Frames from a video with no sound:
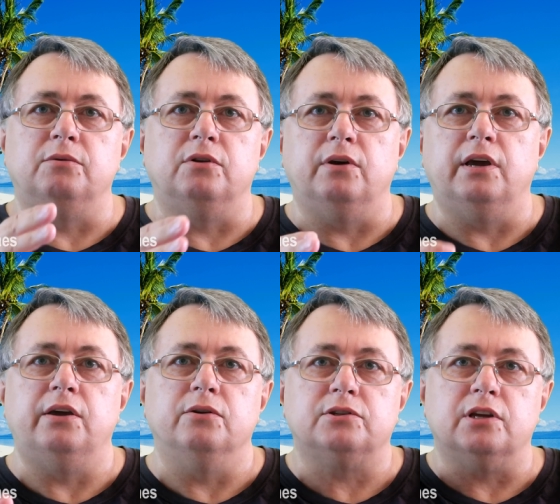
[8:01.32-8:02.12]
I'm doing here,
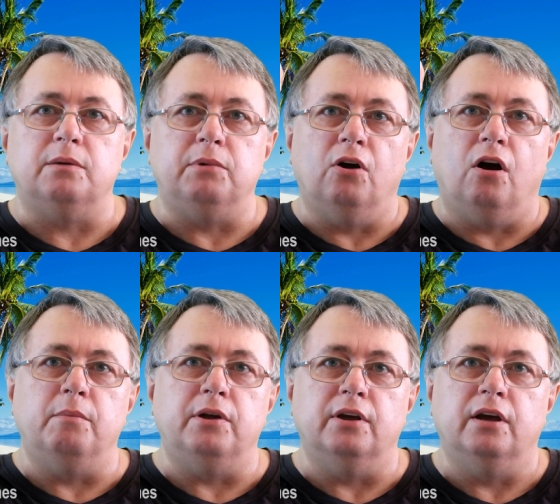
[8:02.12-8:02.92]
you'll see
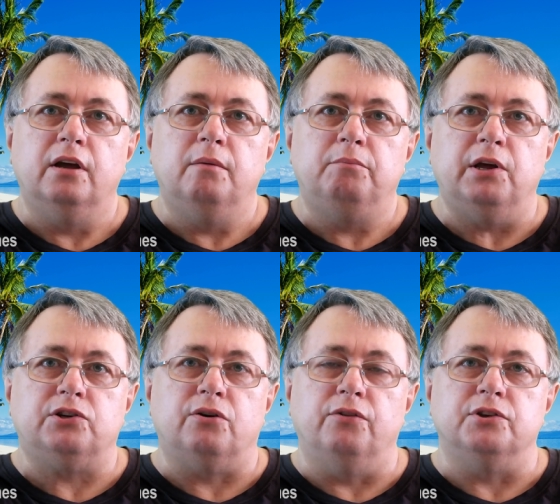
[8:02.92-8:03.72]
behind me the
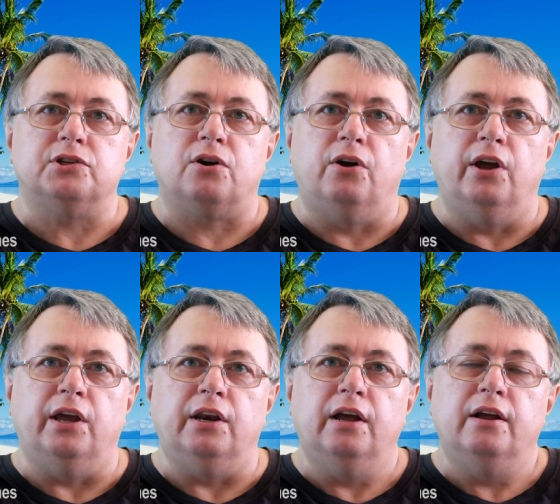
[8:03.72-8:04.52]
picture on the
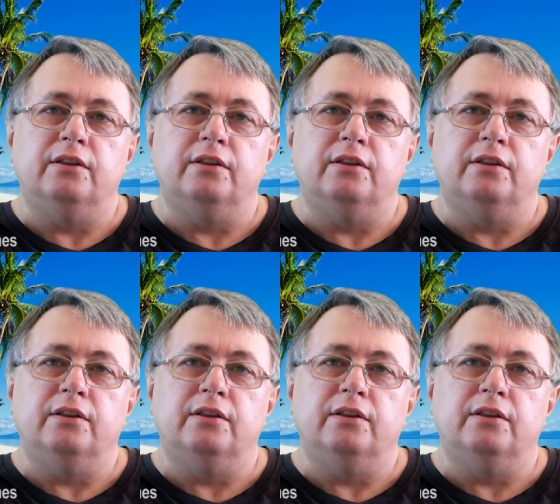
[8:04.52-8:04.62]
screen.